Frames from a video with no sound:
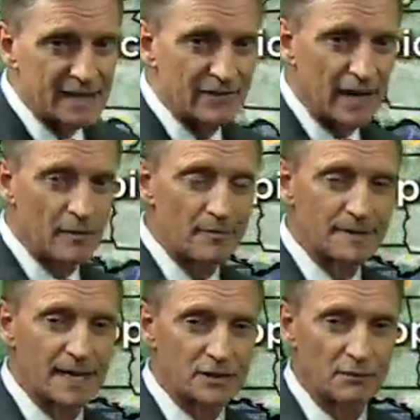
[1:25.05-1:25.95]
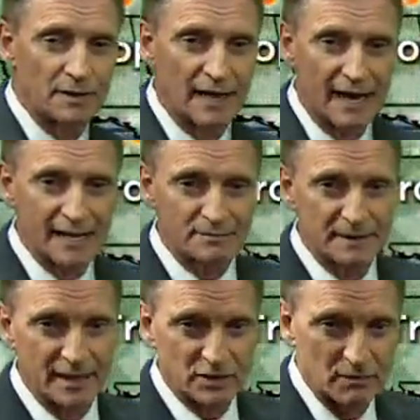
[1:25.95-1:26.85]
development potential with the highest
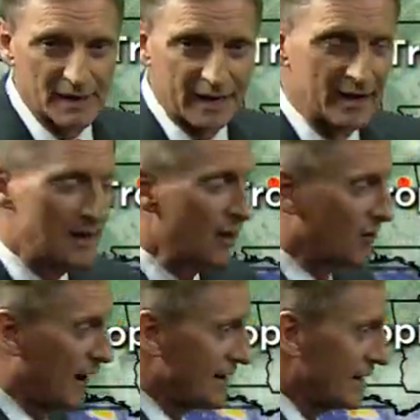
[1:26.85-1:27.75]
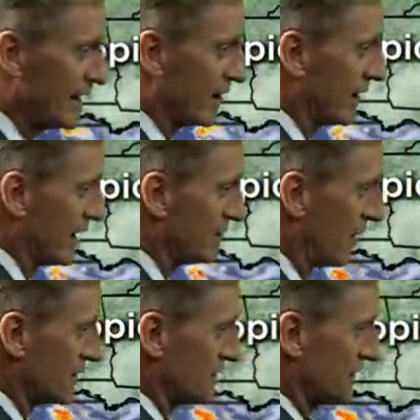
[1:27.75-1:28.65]
potential being right here in
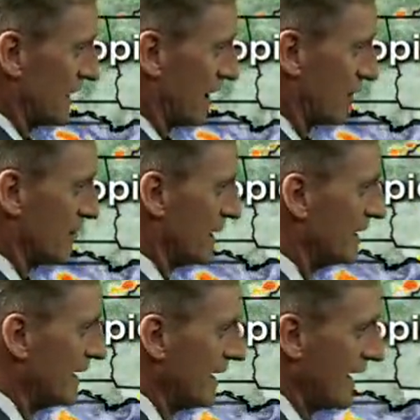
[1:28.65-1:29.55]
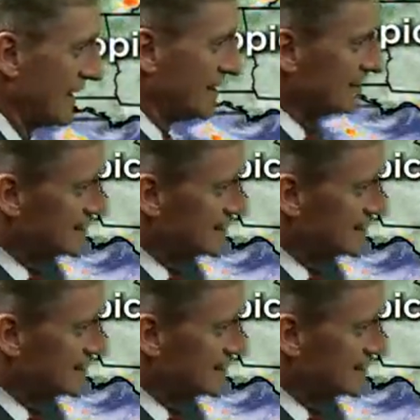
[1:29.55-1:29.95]
parts of the Caribbean. And you can